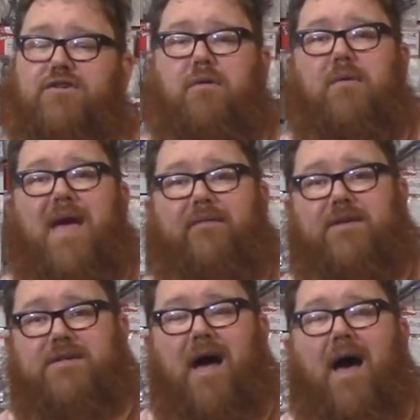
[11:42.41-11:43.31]
show what we have in
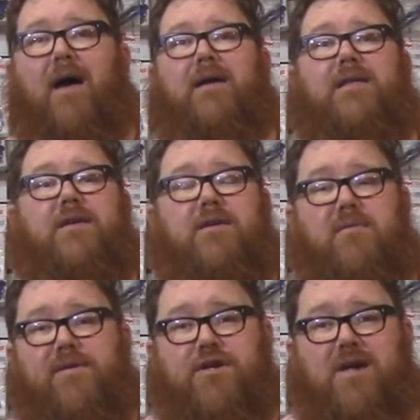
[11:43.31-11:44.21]
stock, anything
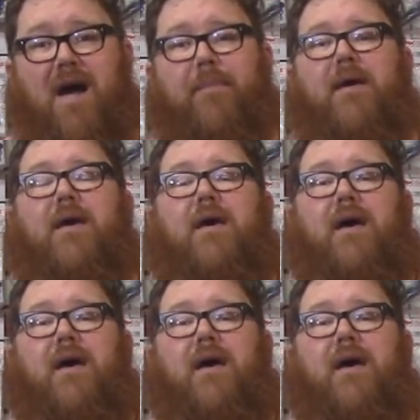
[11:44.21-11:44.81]
new at the shop.